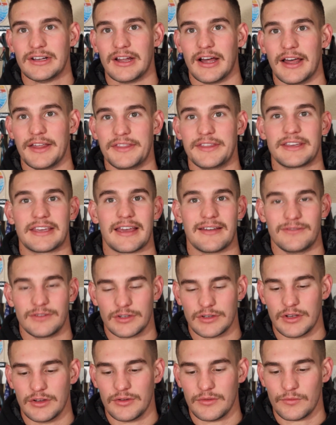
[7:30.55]
I think
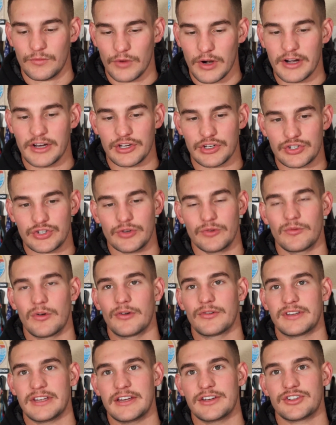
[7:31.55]
having a running shoe
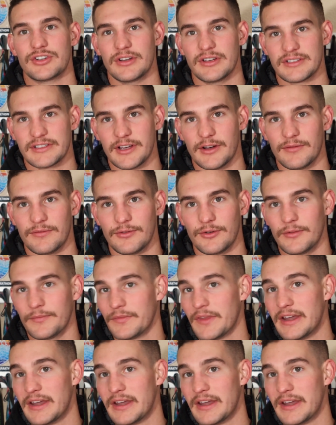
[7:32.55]
rotation is helpful.